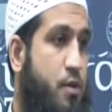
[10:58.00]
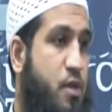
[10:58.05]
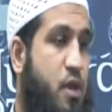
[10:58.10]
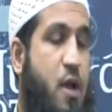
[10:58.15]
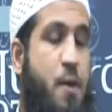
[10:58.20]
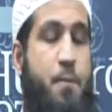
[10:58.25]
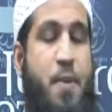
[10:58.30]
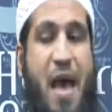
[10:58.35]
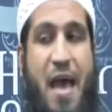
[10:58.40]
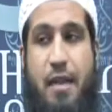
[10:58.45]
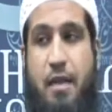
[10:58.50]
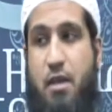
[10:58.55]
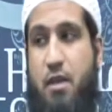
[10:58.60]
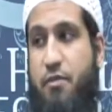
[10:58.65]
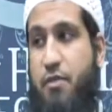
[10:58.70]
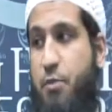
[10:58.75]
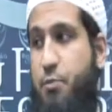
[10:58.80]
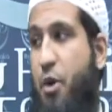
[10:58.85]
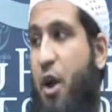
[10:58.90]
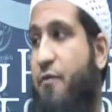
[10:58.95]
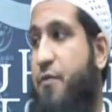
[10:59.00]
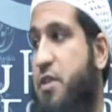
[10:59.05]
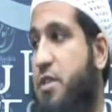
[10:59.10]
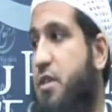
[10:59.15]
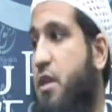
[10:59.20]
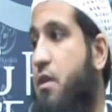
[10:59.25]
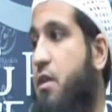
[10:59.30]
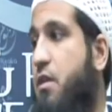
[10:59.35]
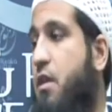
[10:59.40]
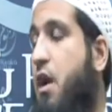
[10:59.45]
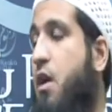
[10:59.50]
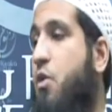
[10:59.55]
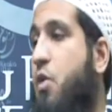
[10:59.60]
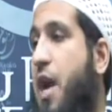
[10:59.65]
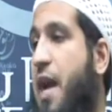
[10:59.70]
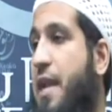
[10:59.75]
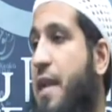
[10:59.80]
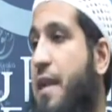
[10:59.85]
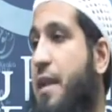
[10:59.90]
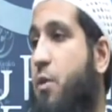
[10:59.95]
the companion of the Prophet sallallahu
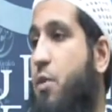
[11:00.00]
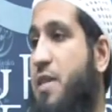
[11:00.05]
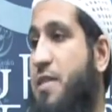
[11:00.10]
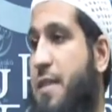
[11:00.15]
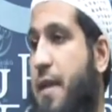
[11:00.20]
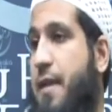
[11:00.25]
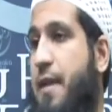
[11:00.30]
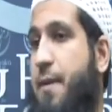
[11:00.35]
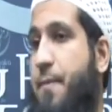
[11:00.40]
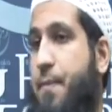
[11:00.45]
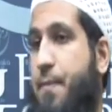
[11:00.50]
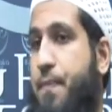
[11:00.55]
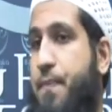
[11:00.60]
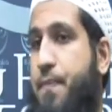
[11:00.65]
alayhi wa sallam.